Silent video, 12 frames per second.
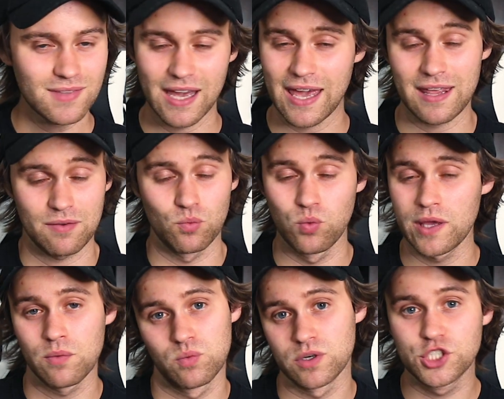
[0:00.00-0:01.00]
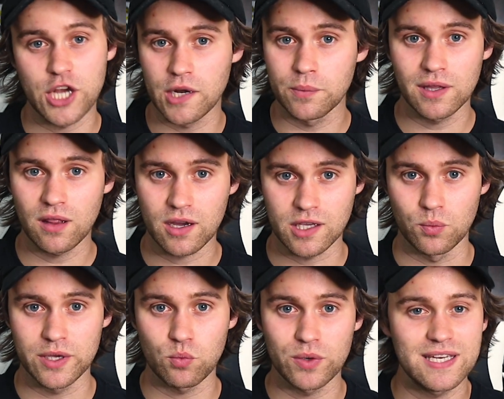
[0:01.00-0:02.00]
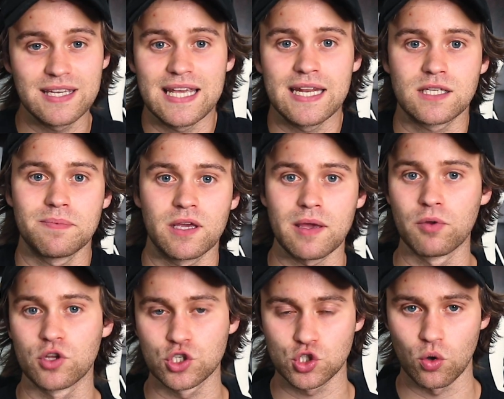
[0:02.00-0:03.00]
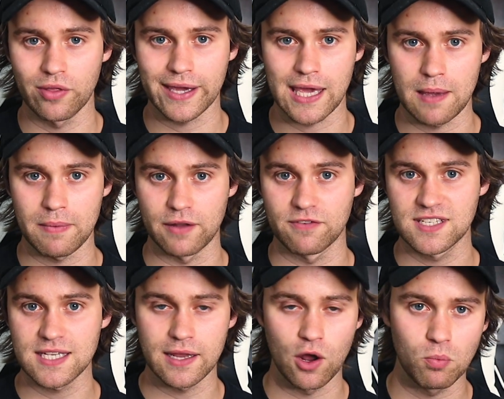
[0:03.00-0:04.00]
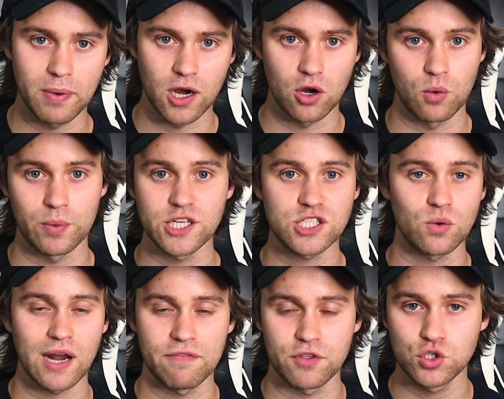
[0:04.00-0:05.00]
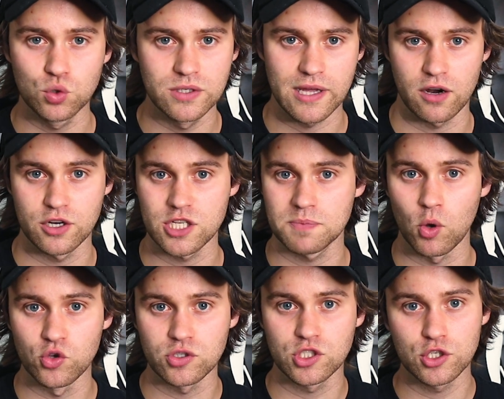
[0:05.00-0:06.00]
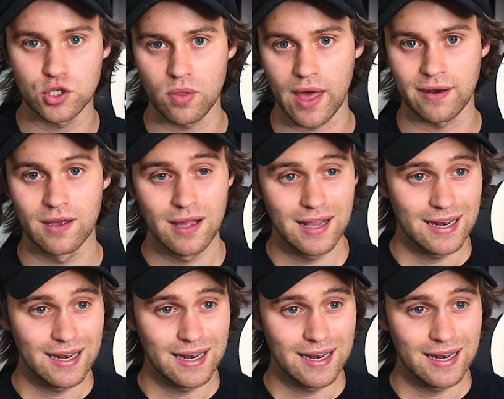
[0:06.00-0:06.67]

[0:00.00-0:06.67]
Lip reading: we were genuinely lucky. We needed to be able to control that game and see it out better, and we just don't have the tools at our disposal to do that.